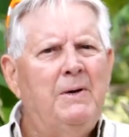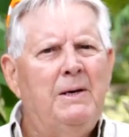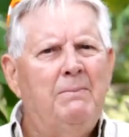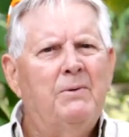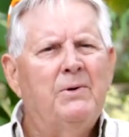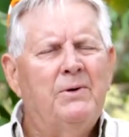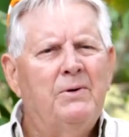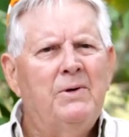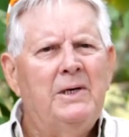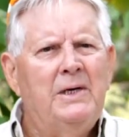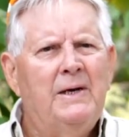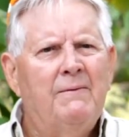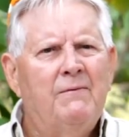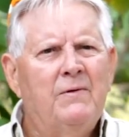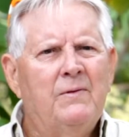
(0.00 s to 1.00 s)
people doing
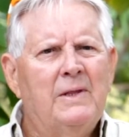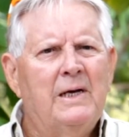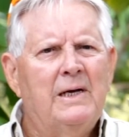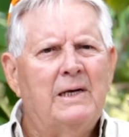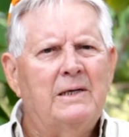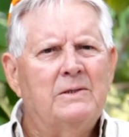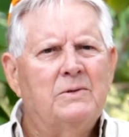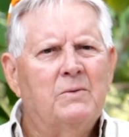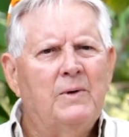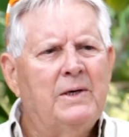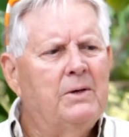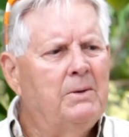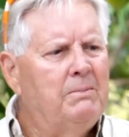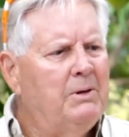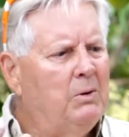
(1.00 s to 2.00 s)
different things. We
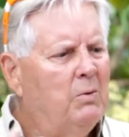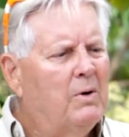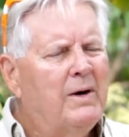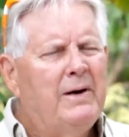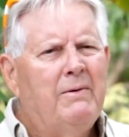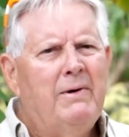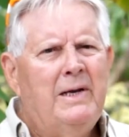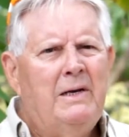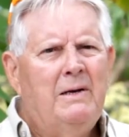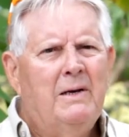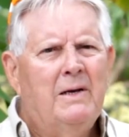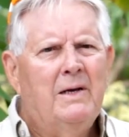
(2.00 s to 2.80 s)
could be watering,